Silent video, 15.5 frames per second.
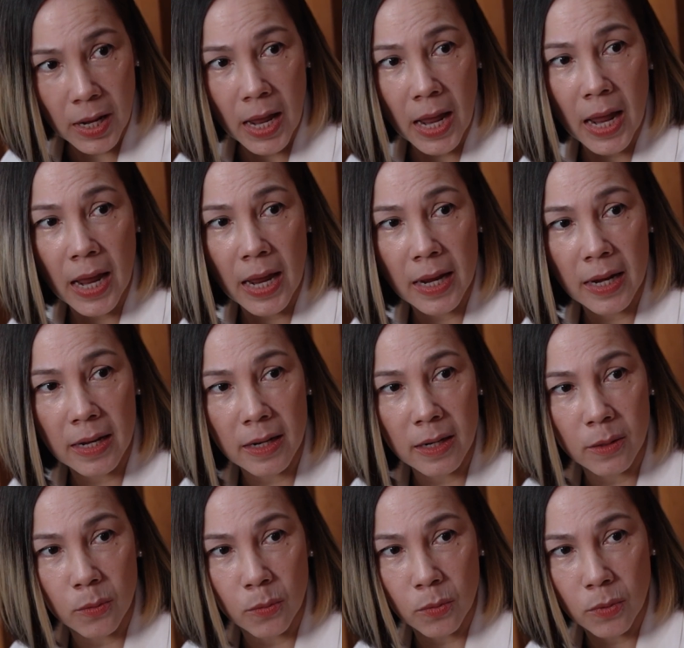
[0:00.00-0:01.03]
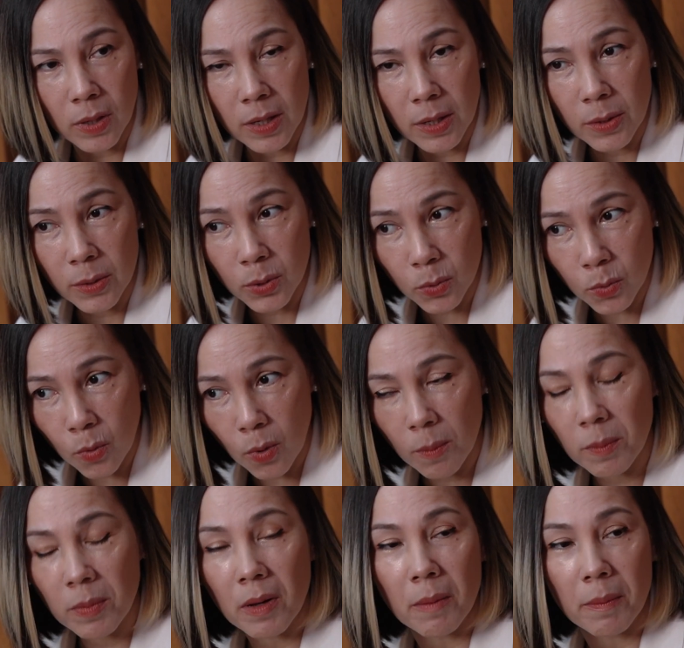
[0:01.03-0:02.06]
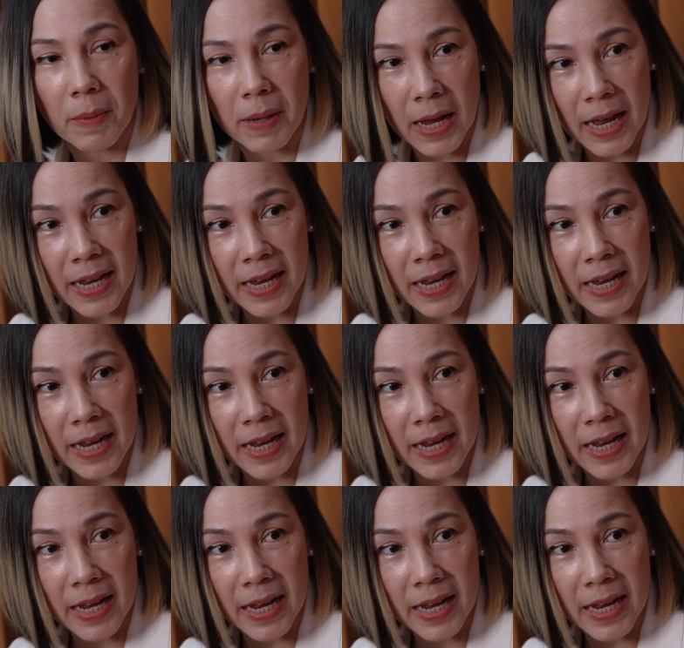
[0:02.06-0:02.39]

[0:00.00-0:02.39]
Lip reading: of fluid gender to be accepted,